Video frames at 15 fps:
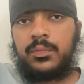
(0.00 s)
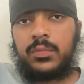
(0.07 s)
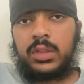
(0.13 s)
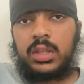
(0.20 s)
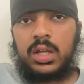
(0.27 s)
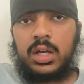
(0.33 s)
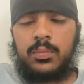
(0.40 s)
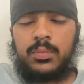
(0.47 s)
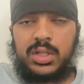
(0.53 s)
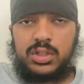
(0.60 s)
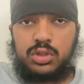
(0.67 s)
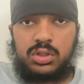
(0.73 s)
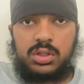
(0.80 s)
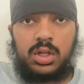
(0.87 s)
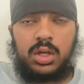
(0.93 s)
Now,
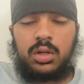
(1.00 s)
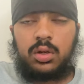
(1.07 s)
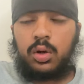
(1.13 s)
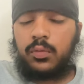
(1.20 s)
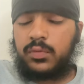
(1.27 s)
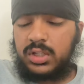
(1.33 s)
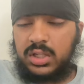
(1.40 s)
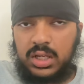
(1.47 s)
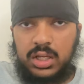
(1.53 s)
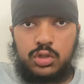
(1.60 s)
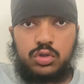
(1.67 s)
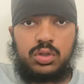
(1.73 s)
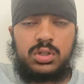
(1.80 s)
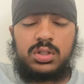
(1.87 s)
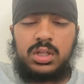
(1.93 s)
Manchester United obviously
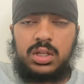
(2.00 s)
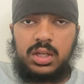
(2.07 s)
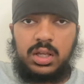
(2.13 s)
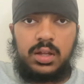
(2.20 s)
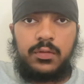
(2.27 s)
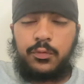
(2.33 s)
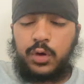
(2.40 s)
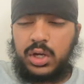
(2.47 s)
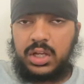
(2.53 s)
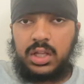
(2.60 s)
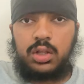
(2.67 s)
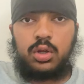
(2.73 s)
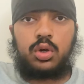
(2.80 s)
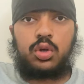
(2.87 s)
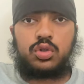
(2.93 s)
interested in Frenkie
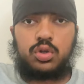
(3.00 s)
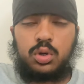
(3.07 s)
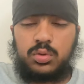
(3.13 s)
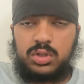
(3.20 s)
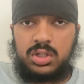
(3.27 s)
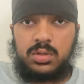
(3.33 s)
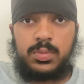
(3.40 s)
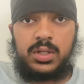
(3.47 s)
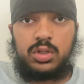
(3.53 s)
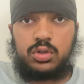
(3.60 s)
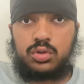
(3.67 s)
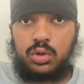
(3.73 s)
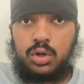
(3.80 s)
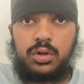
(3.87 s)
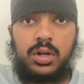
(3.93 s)
de Jong as always. It's been
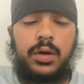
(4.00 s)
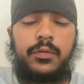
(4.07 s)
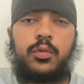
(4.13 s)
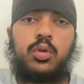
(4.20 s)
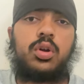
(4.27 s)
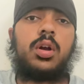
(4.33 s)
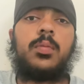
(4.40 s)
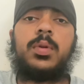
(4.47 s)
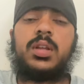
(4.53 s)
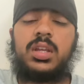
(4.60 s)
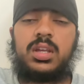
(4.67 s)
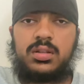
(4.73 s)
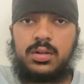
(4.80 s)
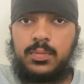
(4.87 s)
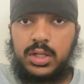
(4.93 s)
strong now for a couple of
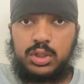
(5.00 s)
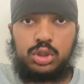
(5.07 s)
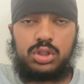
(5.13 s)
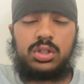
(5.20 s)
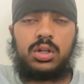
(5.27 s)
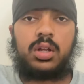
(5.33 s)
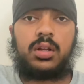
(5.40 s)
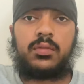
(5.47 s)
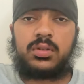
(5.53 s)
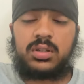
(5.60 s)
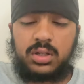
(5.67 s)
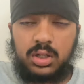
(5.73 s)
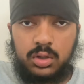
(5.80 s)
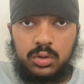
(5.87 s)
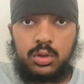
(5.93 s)
years. And Manchester United are
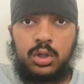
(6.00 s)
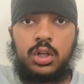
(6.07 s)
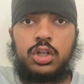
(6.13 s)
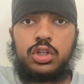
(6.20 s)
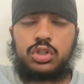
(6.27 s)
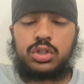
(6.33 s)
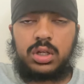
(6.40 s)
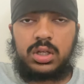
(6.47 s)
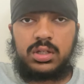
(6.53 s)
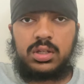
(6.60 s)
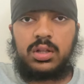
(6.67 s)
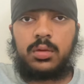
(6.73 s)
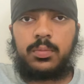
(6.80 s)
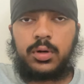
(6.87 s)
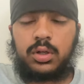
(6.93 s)
still
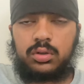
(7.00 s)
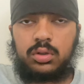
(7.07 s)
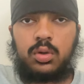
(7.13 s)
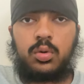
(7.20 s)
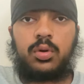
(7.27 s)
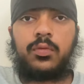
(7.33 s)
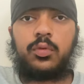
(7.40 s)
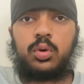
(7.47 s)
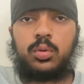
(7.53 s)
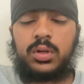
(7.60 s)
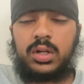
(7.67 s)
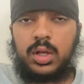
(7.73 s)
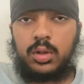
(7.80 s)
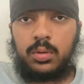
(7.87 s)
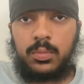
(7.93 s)
chasing the Barcelona forward.
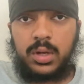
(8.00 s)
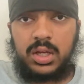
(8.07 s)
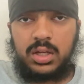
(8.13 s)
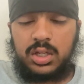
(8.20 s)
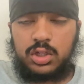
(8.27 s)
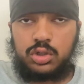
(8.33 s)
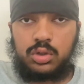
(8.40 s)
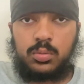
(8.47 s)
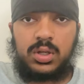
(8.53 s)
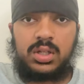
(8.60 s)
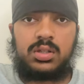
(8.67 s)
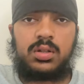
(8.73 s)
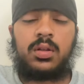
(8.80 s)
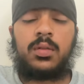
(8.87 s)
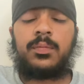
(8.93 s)
Now, the main issue
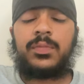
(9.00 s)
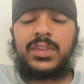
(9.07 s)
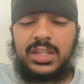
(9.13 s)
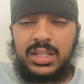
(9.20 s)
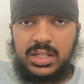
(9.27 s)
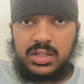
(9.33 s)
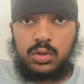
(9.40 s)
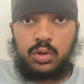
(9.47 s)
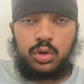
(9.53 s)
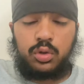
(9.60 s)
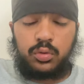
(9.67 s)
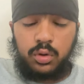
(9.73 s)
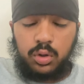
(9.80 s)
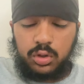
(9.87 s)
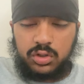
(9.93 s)
is he is
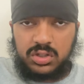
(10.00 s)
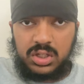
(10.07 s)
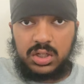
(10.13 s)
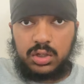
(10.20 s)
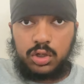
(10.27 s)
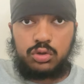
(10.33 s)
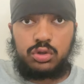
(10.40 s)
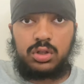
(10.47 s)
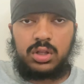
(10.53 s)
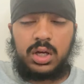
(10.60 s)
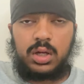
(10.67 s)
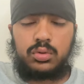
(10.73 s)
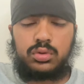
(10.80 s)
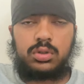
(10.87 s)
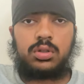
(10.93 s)
on
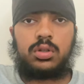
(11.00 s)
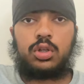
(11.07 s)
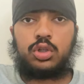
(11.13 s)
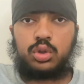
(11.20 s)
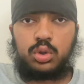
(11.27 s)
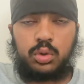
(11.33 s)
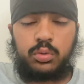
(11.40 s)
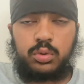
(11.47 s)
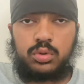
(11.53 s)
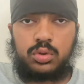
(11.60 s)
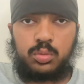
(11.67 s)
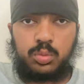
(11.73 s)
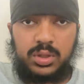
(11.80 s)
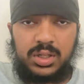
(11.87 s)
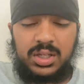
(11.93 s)
600,000 euros a
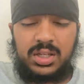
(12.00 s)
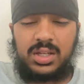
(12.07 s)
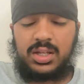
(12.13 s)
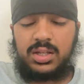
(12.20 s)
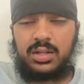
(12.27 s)
week.